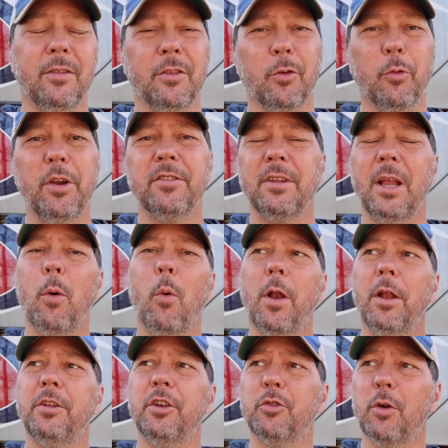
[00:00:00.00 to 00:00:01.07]
And the reason I
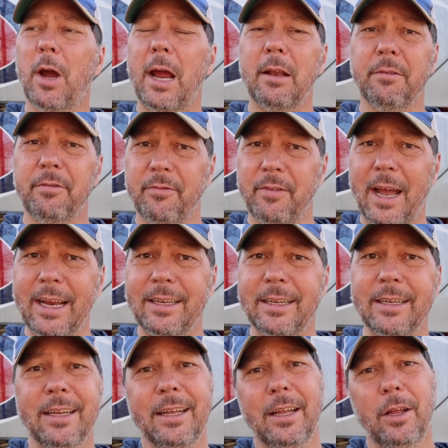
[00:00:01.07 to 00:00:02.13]
wanted to try to find
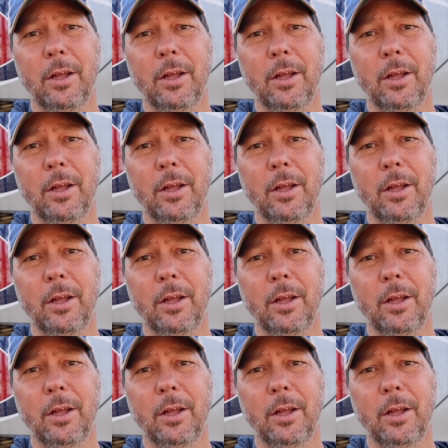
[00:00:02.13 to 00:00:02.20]
it